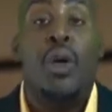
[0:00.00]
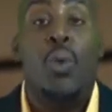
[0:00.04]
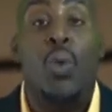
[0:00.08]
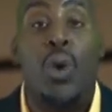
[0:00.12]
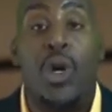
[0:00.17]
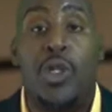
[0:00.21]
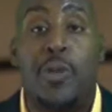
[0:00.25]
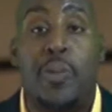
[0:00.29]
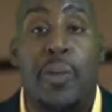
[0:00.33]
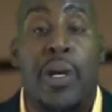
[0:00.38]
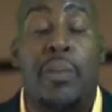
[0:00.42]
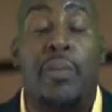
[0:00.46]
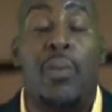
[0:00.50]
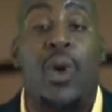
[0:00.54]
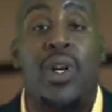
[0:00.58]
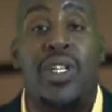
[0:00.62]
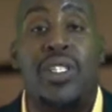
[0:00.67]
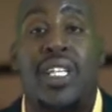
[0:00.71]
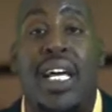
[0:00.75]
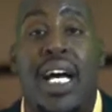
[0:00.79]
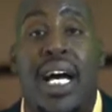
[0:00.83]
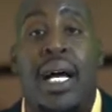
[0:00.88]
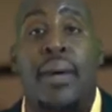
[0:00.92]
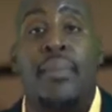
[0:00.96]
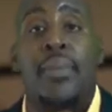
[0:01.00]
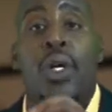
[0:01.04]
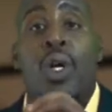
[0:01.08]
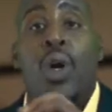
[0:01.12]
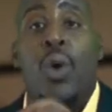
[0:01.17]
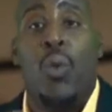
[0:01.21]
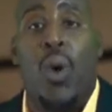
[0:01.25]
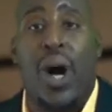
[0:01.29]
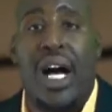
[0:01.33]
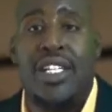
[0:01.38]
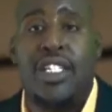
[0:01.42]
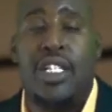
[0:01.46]
We'll spend more time
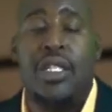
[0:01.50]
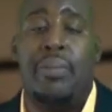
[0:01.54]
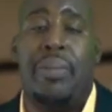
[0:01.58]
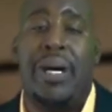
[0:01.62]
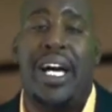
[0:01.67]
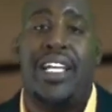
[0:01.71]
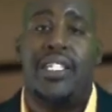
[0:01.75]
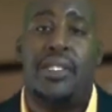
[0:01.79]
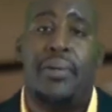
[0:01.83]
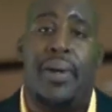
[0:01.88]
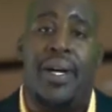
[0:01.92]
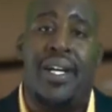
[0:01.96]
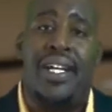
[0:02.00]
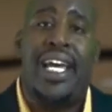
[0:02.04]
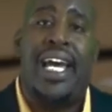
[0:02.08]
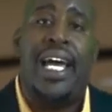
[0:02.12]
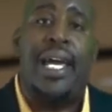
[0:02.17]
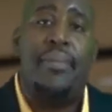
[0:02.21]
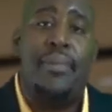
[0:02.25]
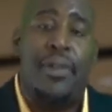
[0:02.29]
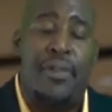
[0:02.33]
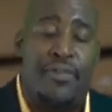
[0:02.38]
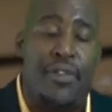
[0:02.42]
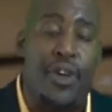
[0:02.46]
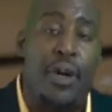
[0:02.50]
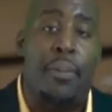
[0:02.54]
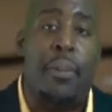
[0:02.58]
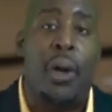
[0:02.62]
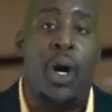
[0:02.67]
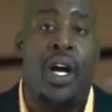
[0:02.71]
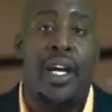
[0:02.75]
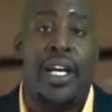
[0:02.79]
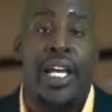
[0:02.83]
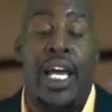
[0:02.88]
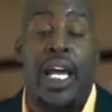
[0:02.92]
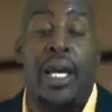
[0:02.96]
watching the basketball game, the
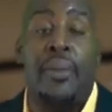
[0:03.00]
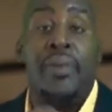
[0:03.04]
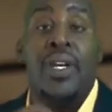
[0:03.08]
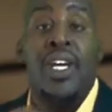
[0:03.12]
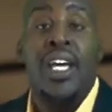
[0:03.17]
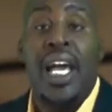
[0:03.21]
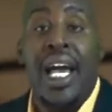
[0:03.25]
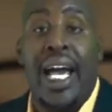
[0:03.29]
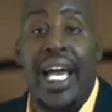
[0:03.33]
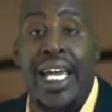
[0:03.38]
football game,